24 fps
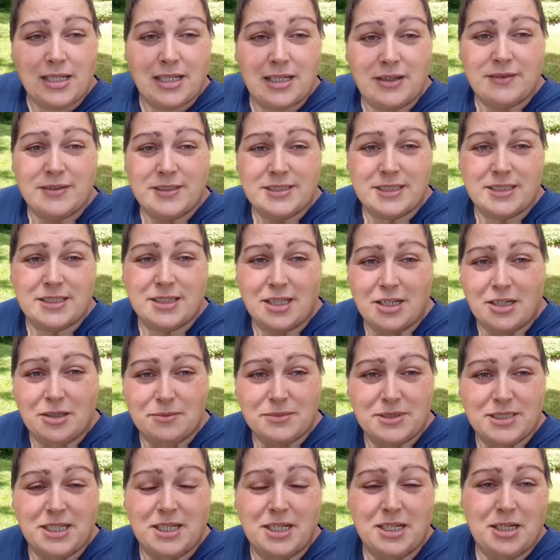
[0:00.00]
give us a
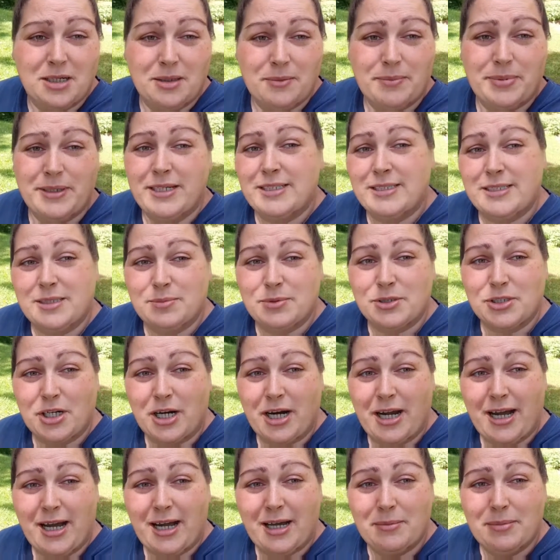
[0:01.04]
thumbs up and
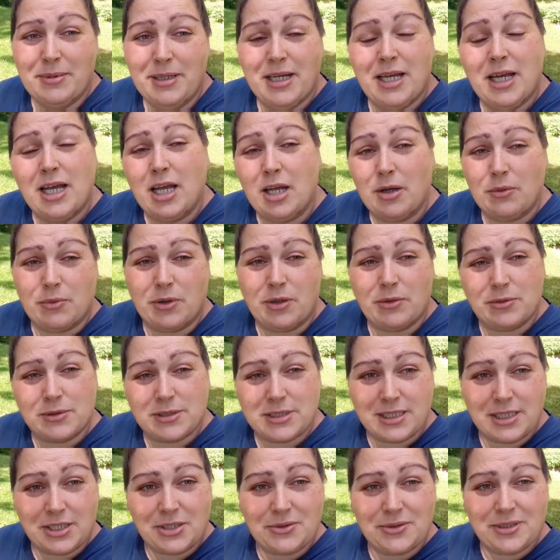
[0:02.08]
subscribe, and we will
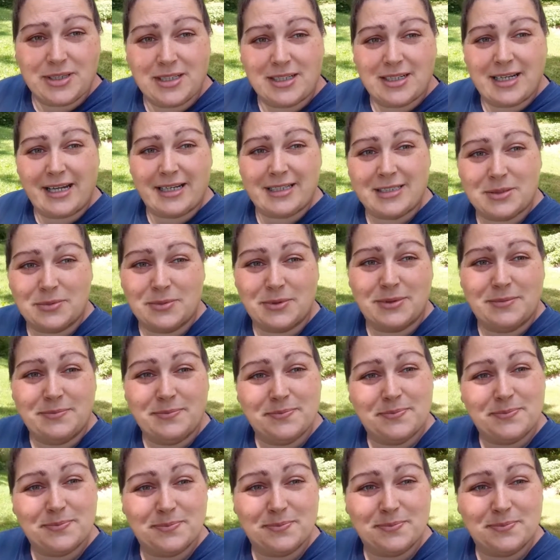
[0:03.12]
see you in the next one.